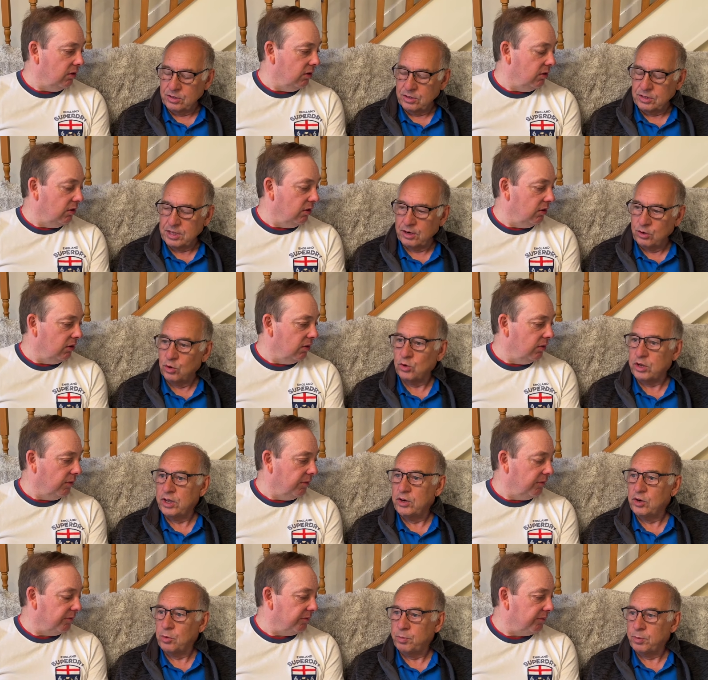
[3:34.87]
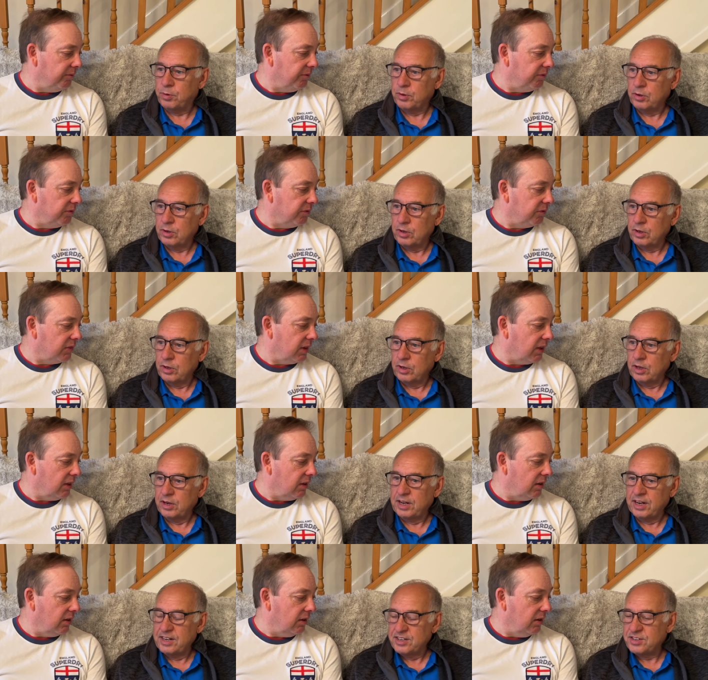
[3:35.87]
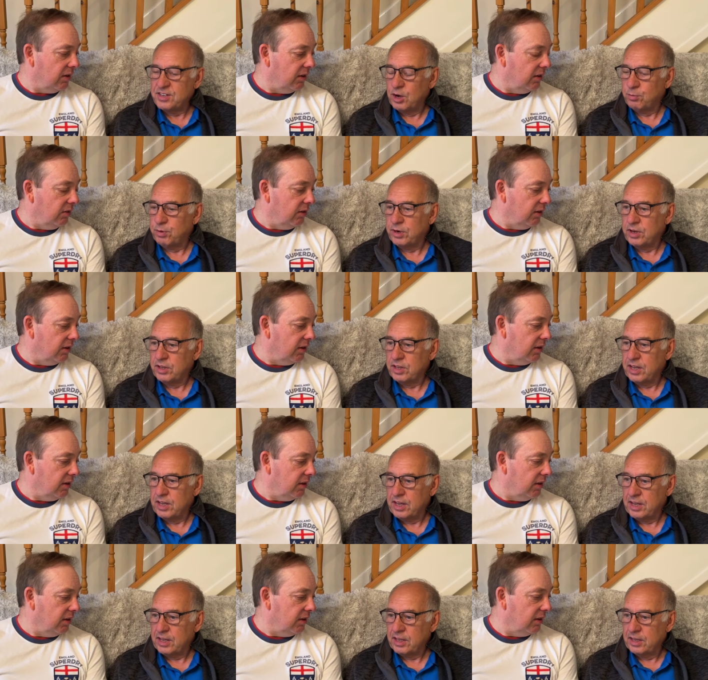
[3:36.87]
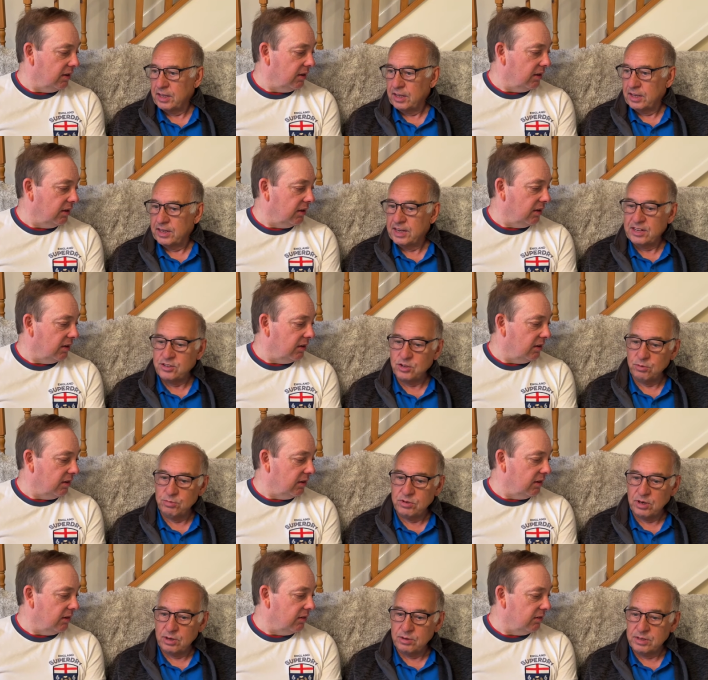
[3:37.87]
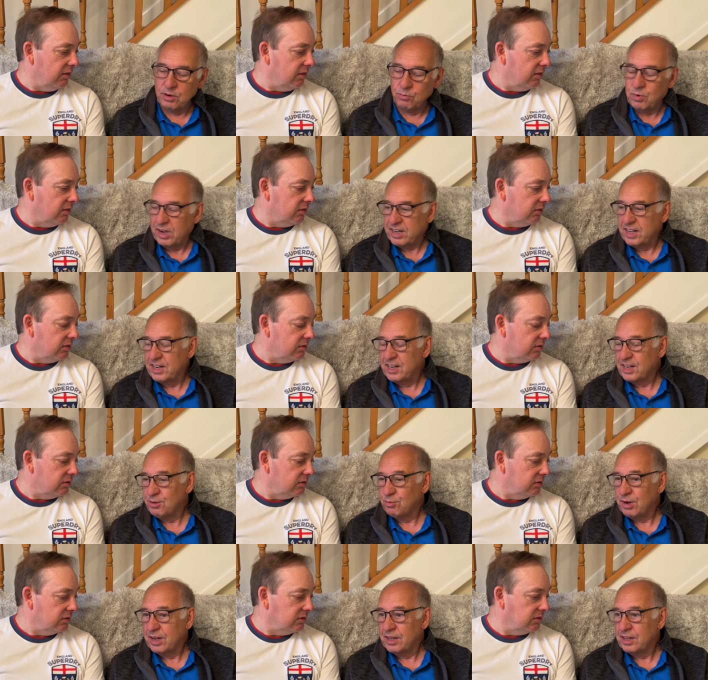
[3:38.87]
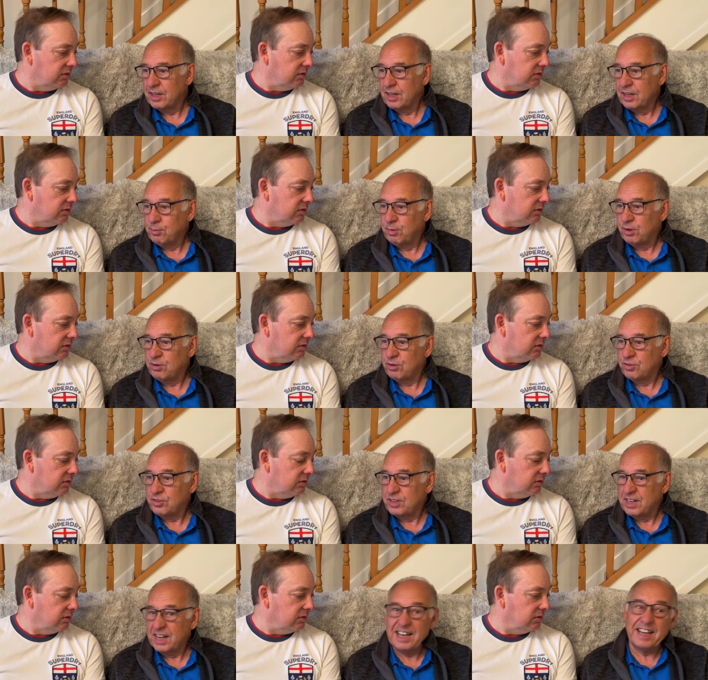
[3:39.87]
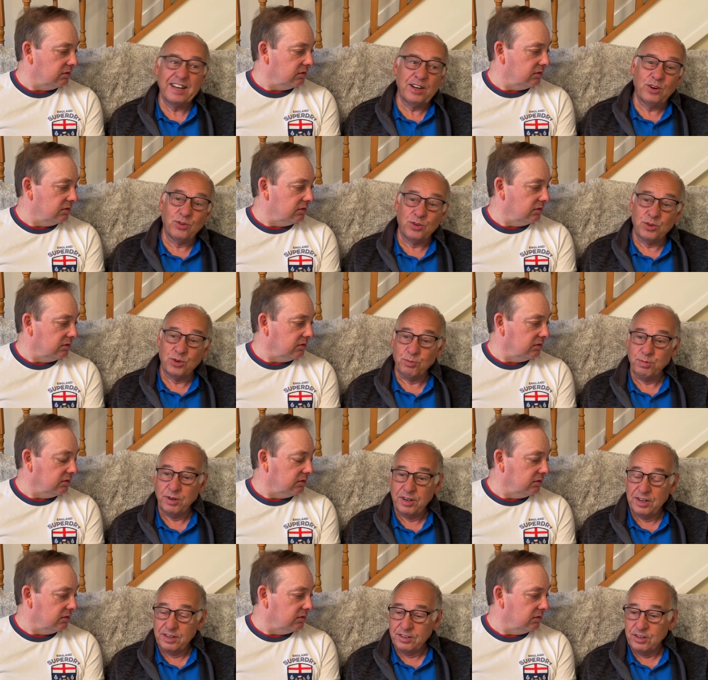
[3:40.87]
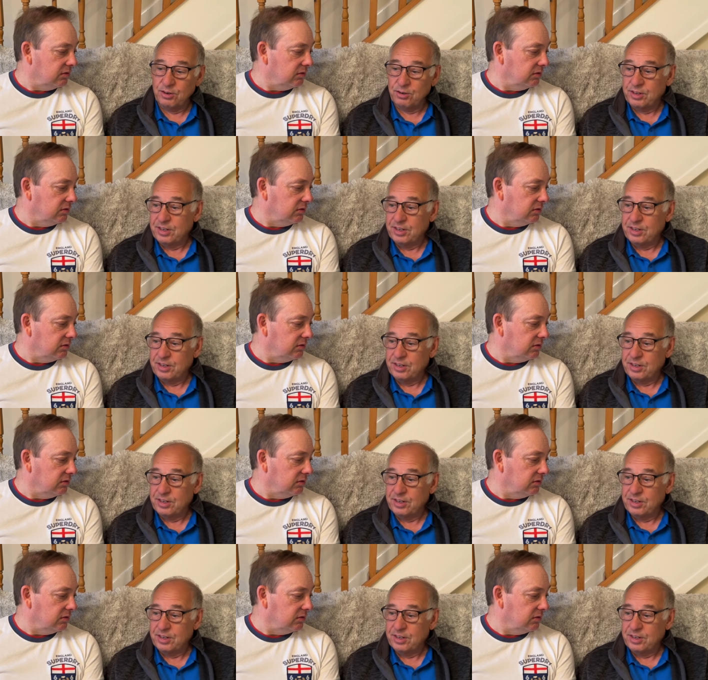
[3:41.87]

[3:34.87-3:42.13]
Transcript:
Speaker 1: they're looking up, and then there's nobody there, and then sometimes they're whacking it away because they ain't looked up. So